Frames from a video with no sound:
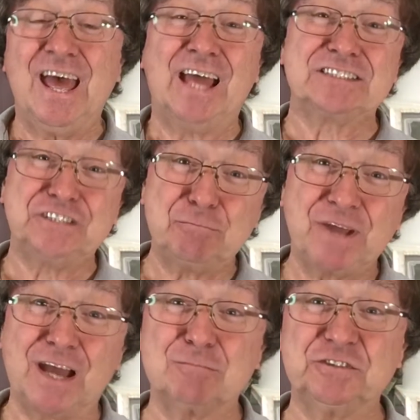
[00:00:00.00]
And
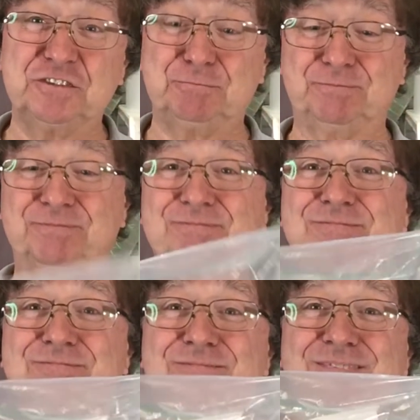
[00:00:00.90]
sometimes
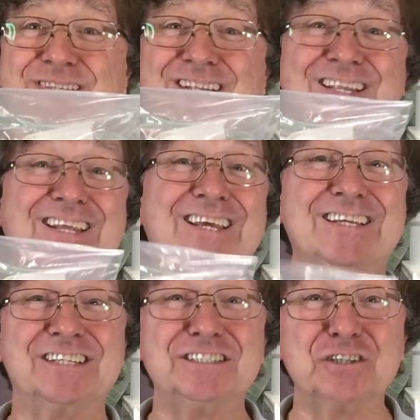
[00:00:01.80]

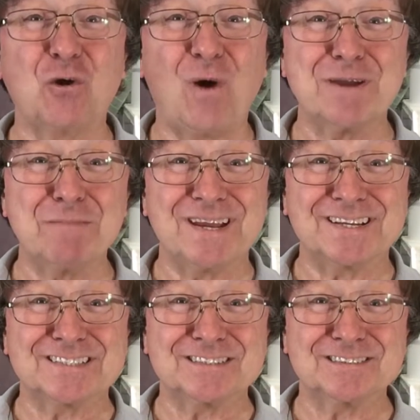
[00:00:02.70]
it doesn't quite make it.